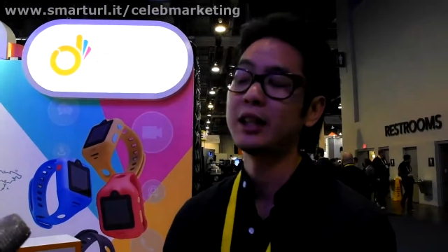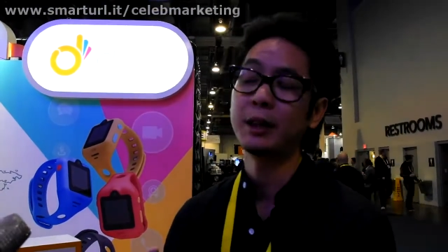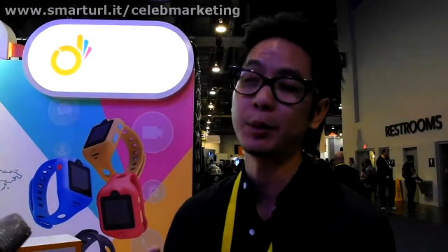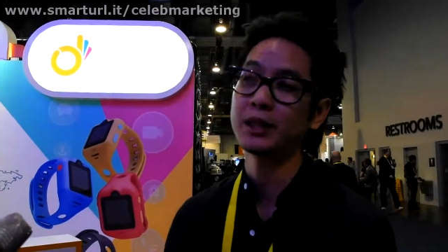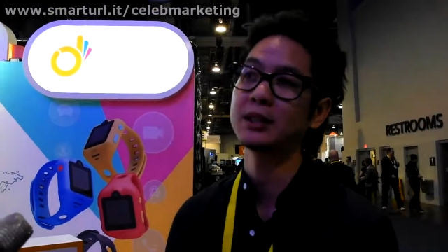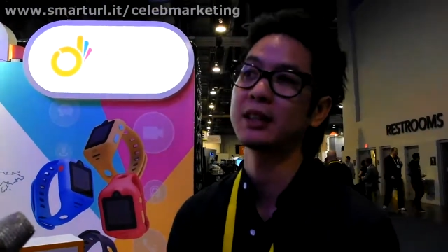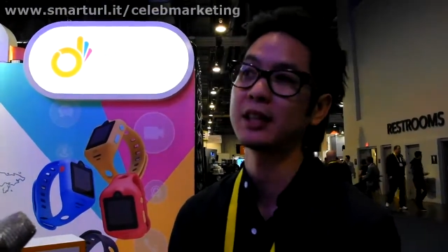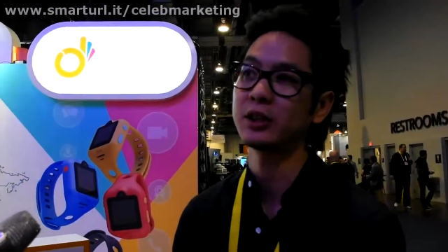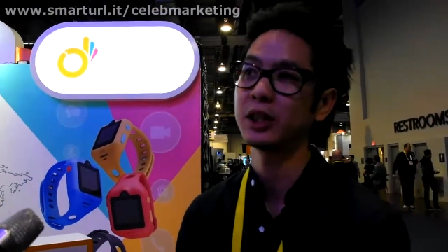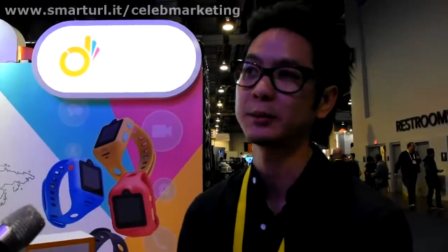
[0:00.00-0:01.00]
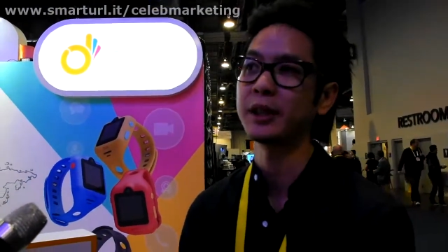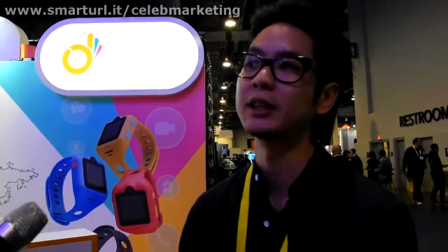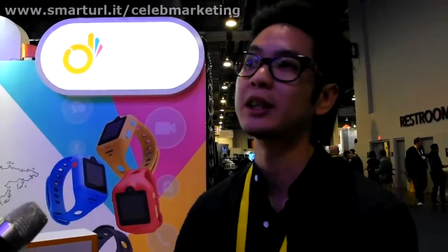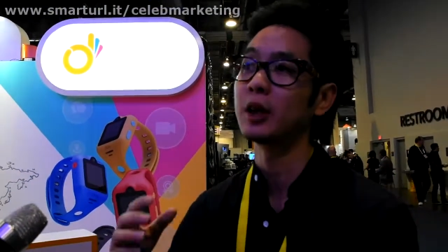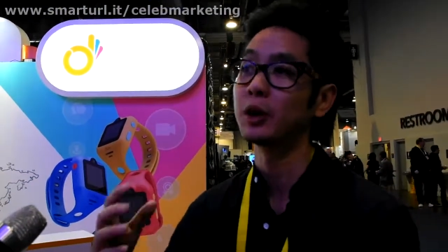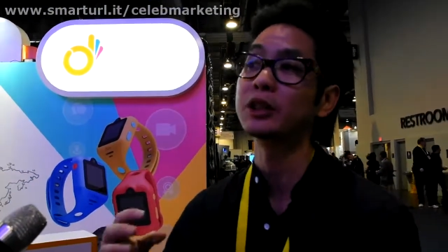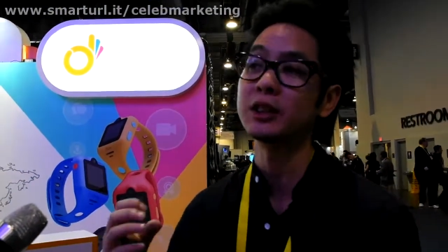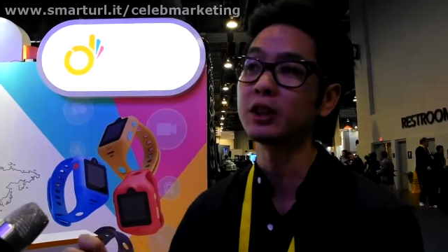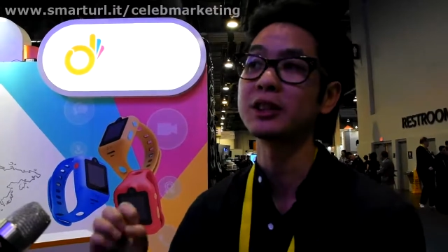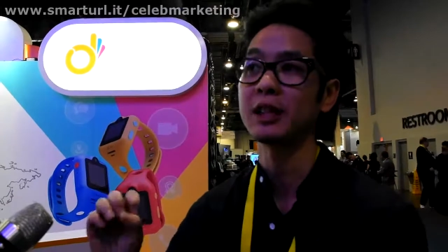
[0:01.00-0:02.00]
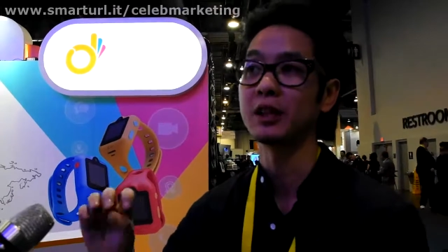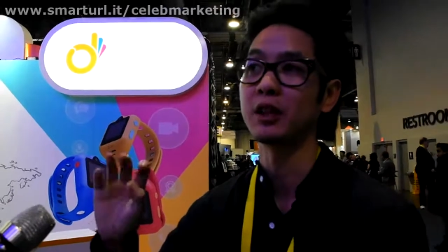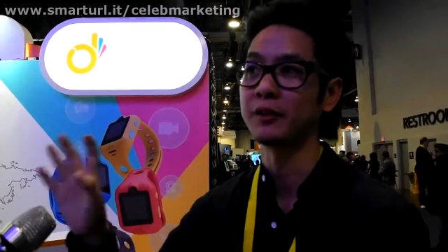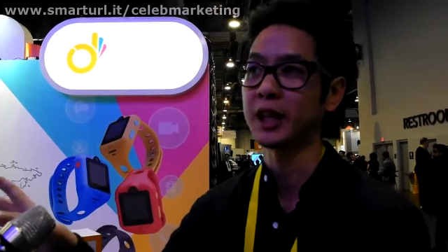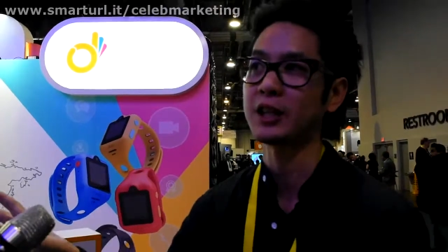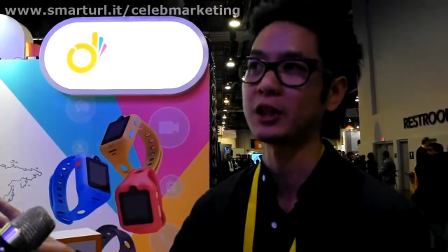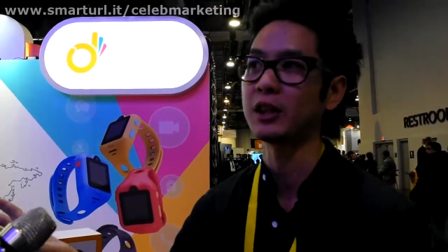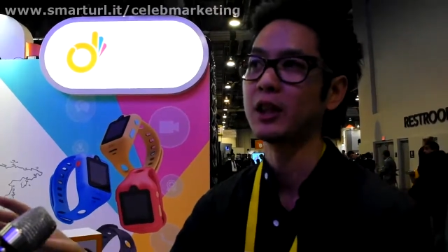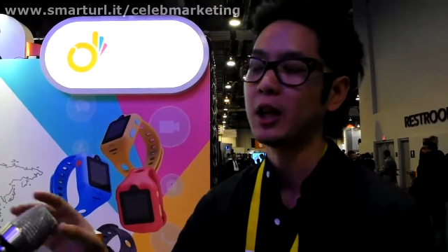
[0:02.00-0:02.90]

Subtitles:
he presses the SOS button, it will still send a notification.